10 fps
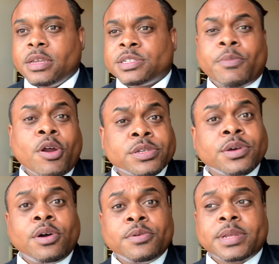tomorrow's
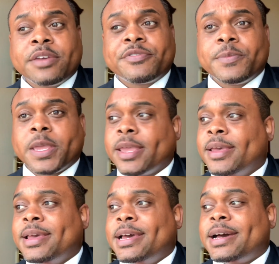go home day for me.
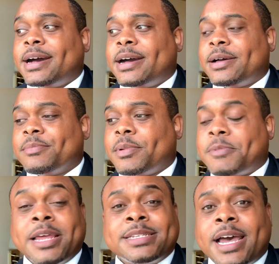
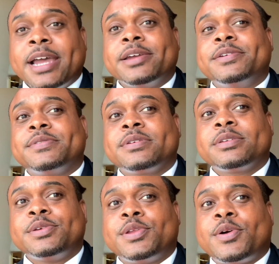I'm not tired.
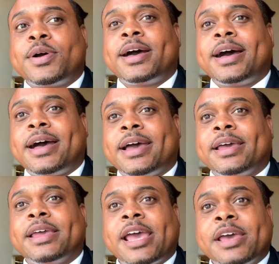You know,
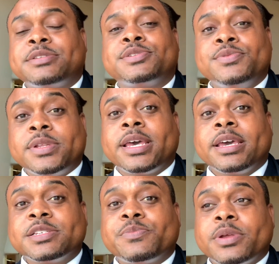I had 2
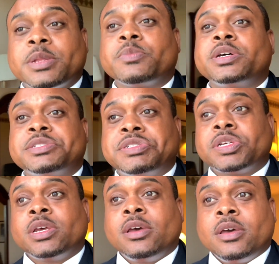legs pretty much
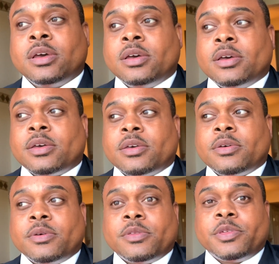
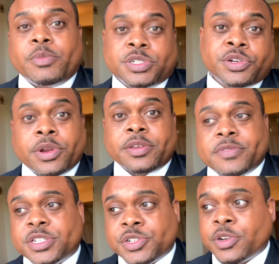the majority of
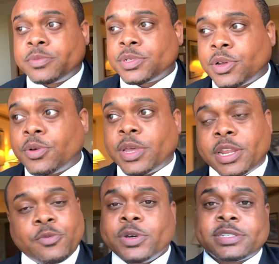this trip, and
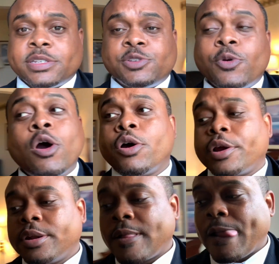it wasn't too
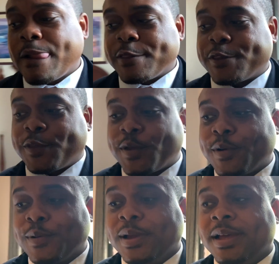hard.
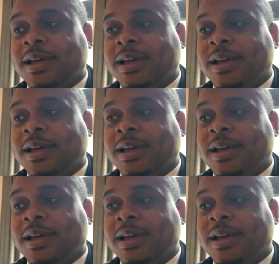So